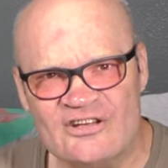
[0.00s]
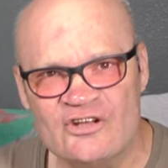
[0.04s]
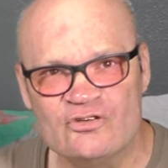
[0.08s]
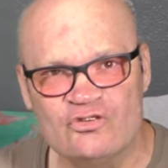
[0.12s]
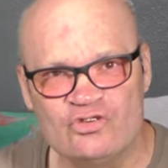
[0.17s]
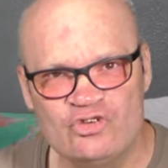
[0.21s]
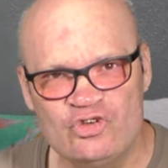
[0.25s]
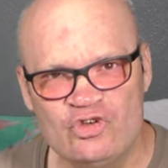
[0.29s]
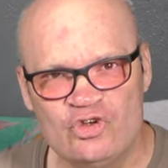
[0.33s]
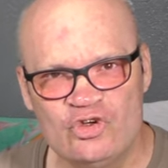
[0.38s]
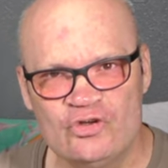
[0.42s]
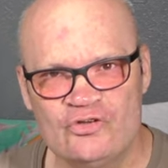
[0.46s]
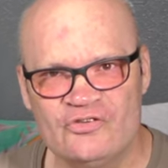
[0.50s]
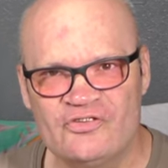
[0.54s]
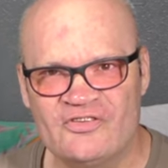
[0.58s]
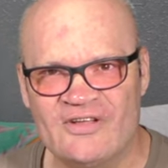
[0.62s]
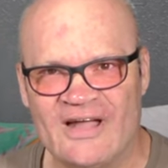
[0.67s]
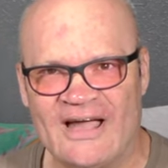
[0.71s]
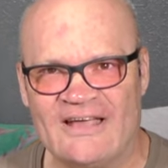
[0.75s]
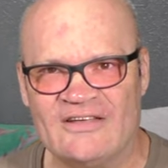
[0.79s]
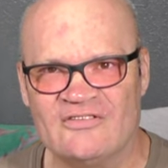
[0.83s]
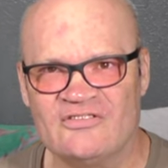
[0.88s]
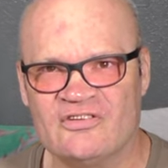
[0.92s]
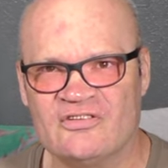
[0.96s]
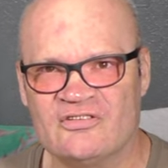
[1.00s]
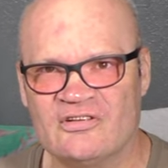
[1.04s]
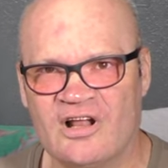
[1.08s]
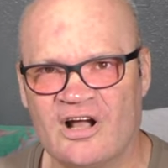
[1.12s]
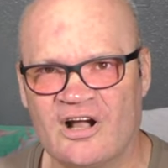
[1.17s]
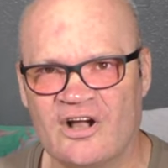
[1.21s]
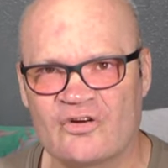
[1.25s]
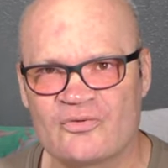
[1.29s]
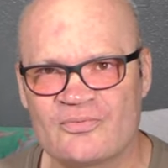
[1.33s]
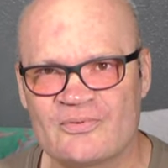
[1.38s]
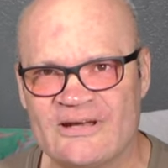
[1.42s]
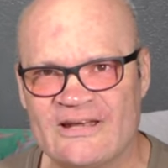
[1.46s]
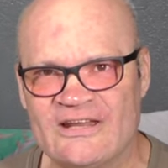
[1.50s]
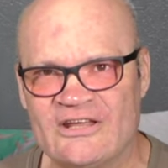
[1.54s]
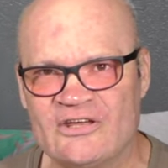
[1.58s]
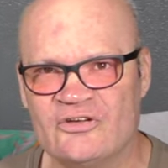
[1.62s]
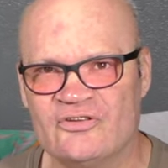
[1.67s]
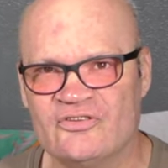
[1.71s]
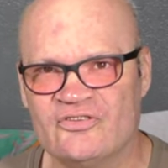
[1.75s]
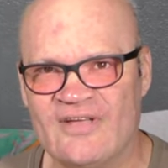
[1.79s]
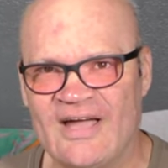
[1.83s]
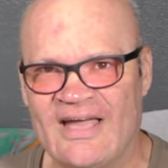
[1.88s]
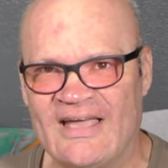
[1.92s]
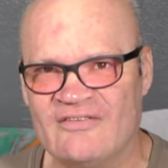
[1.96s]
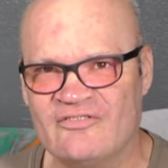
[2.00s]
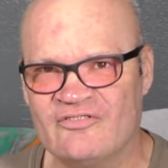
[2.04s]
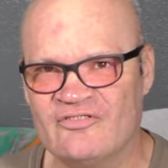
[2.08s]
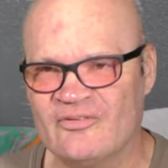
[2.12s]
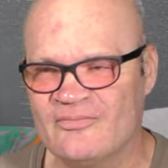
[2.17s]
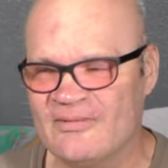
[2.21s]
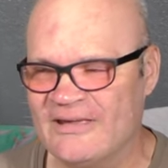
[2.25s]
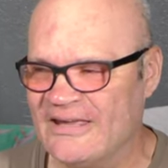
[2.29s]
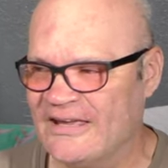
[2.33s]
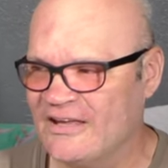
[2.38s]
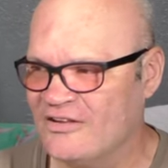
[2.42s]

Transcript: No, Tuesdays is like a really good day for me.